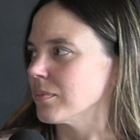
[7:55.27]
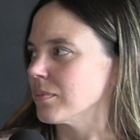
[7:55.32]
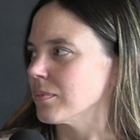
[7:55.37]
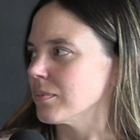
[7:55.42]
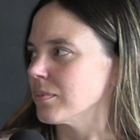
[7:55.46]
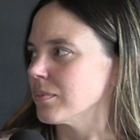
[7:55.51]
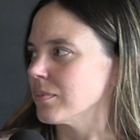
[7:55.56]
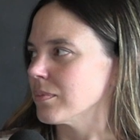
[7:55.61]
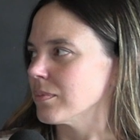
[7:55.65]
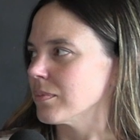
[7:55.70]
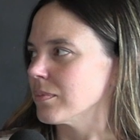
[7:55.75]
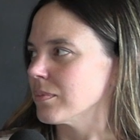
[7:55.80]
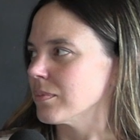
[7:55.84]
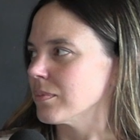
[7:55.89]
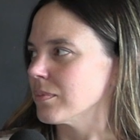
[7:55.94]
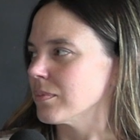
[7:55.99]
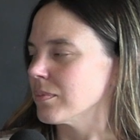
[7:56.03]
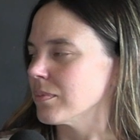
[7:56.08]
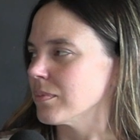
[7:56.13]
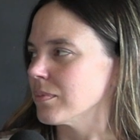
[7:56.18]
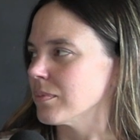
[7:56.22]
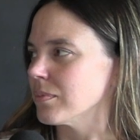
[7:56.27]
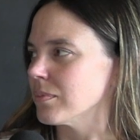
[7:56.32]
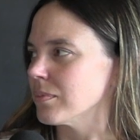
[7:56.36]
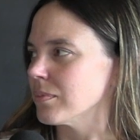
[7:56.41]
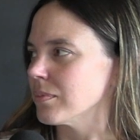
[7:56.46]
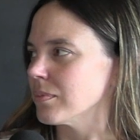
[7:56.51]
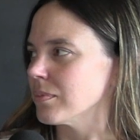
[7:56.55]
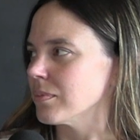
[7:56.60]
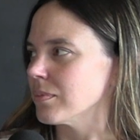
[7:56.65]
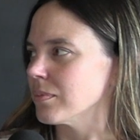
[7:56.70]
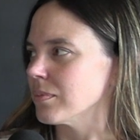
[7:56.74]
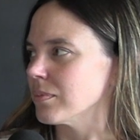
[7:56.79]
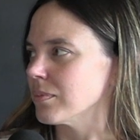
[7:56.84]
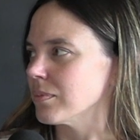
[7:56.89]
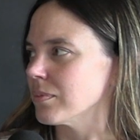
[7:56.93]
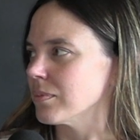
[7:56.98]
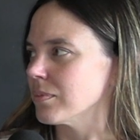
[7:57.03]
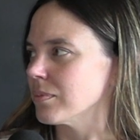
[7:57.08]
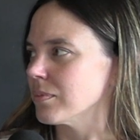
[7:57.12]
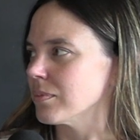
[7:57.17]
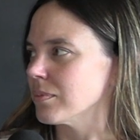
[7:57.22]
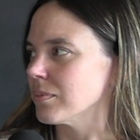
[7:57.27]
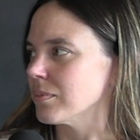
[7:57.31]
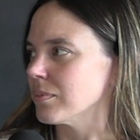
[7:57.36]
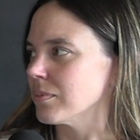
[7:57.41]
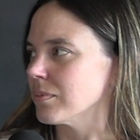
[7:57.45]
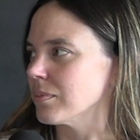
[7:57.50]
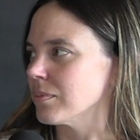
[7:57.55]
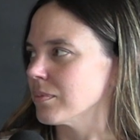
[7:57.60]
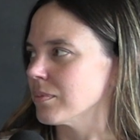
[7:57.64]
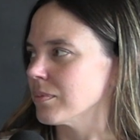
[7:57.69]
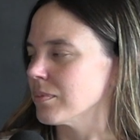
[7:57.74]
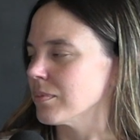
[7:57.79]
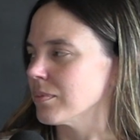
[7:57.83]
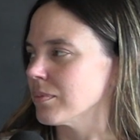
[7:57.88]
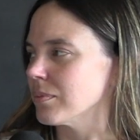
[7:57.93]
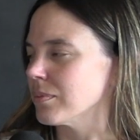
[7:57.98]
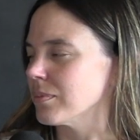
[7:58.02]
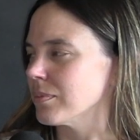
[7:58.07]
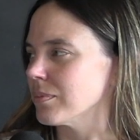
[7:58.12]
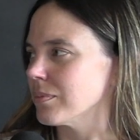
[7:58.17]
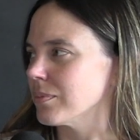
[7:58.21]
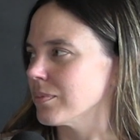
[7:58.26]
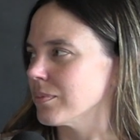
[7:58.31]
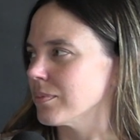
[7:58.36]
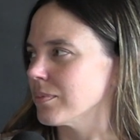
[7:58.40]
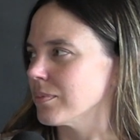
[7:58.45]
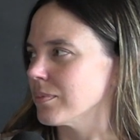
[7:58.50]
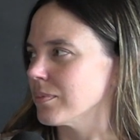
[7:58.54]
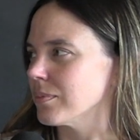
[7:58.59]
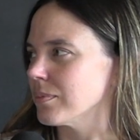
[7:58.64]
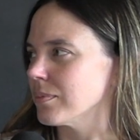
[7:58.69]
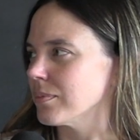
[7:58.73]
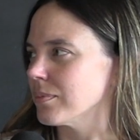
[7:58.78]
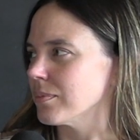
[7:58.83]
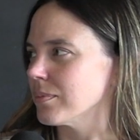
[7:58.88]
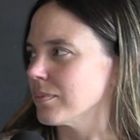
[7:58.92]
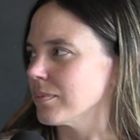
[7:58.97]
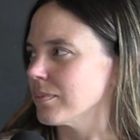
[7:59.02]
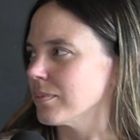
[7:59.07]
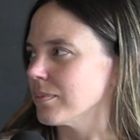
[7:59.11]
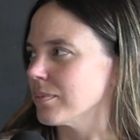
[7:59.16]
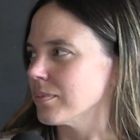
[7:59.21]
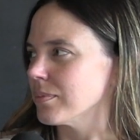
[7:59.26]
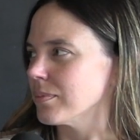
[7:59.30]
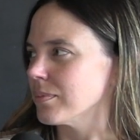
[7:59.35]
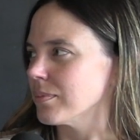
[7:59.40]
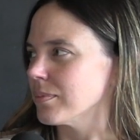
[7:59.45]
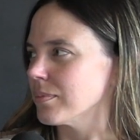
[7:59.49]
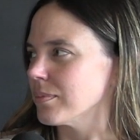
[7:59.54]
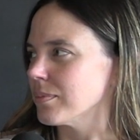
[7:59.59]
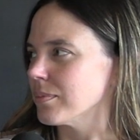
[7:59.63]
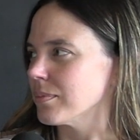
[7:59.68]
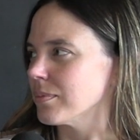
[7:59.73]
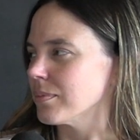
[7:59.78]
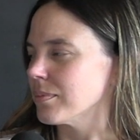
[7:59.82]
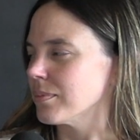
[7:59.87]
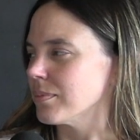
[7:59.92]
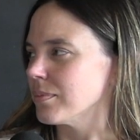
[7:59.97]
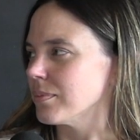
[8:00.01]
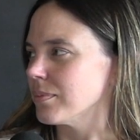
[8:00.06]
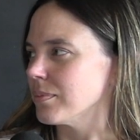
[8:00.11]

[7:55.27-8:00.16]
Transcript: (not speaking)